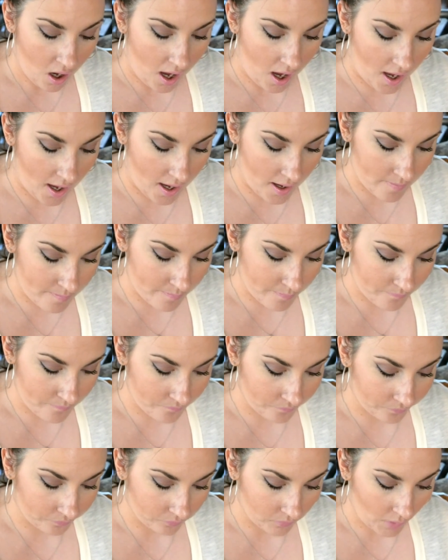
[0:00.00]
Um,
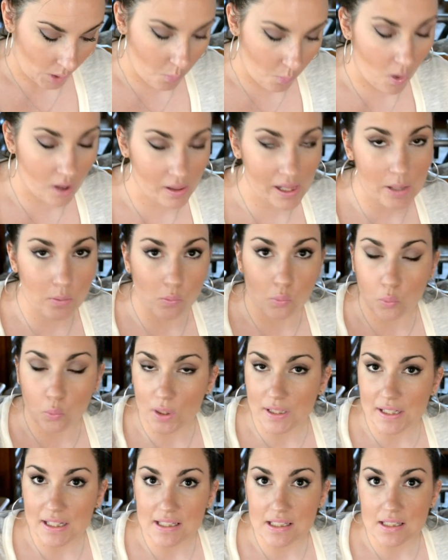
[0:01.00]
while I
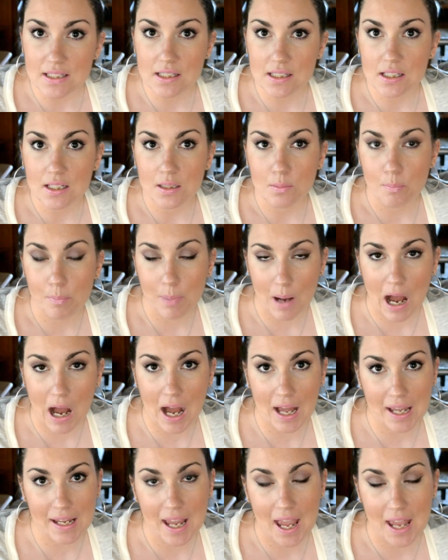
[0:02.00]
wouldn't
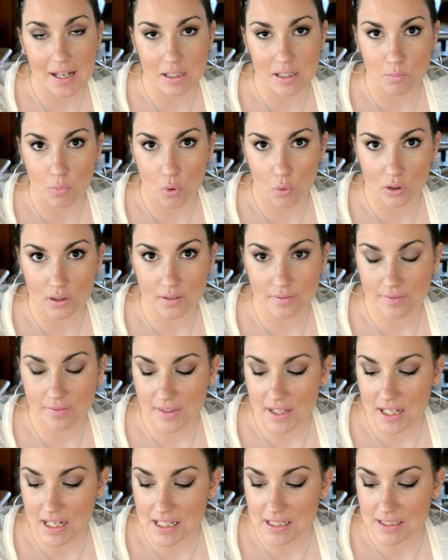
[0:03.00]
buy any more of
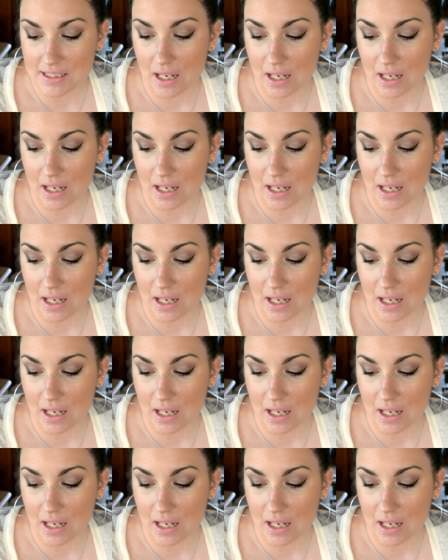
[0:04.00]
these,